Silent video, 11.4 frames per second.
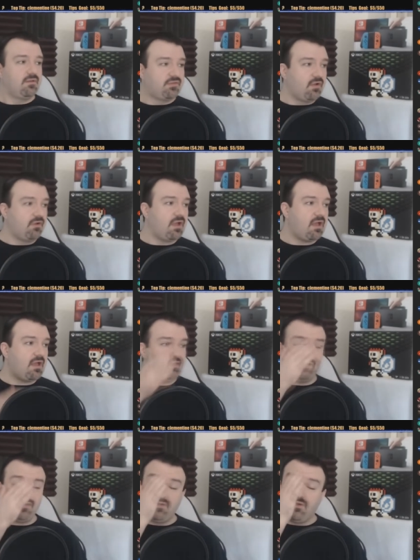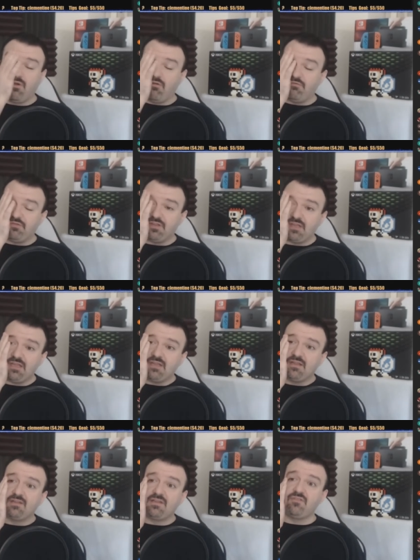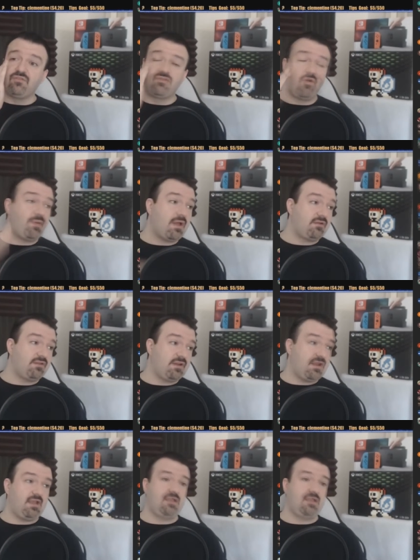guys, hopefully things will go better today.